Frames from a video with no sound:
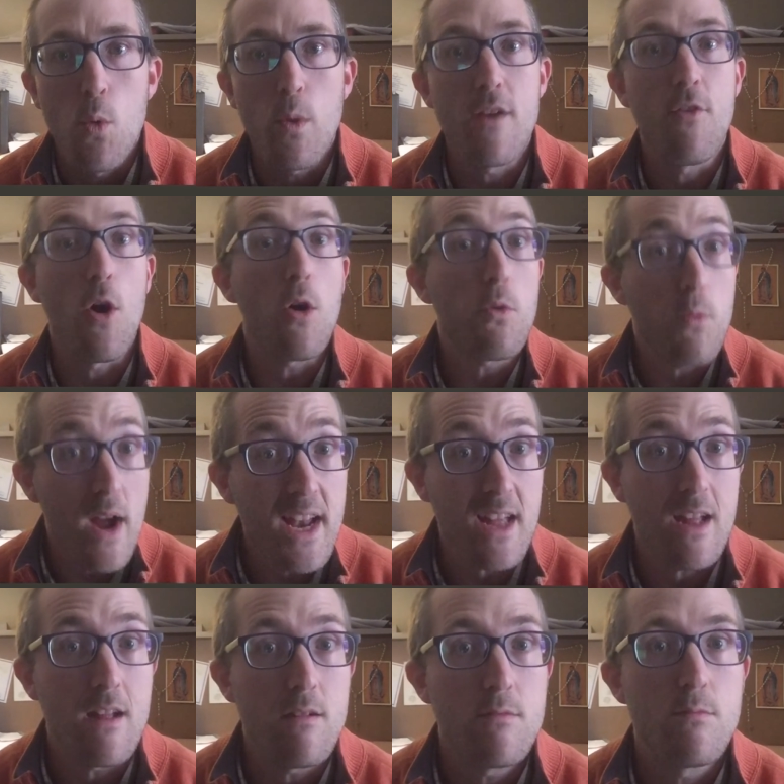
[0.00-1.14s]
We have
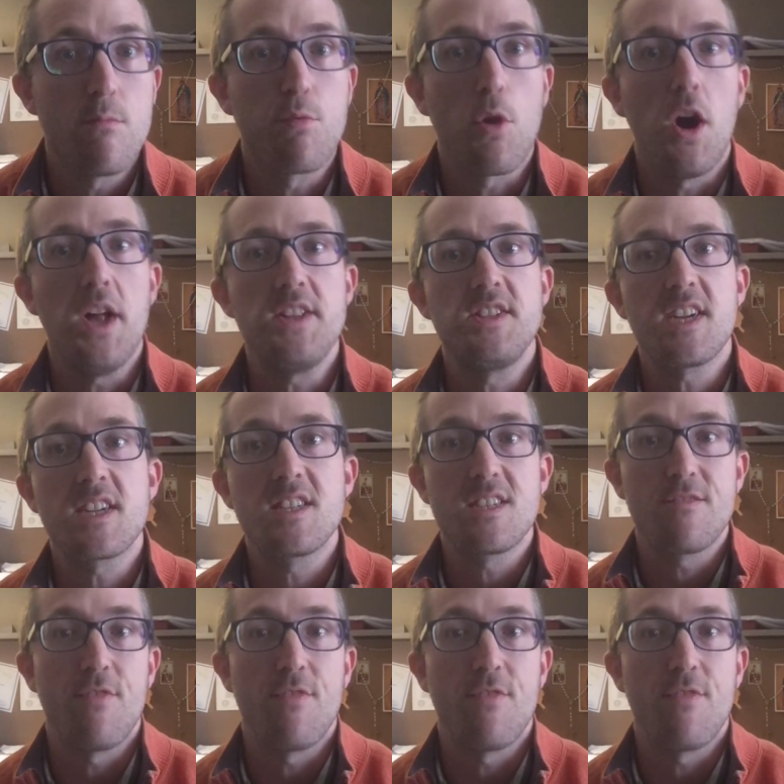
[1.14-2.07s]
already brought 6